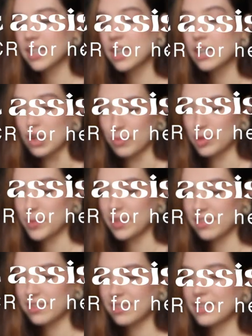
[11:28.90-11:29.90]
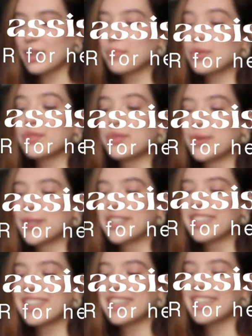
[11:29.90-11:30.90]
Accomplishment number
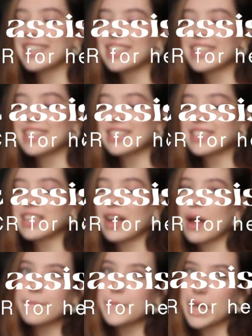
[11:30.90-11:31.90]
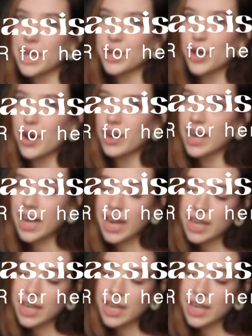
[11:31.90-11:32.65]
4 is being an RA.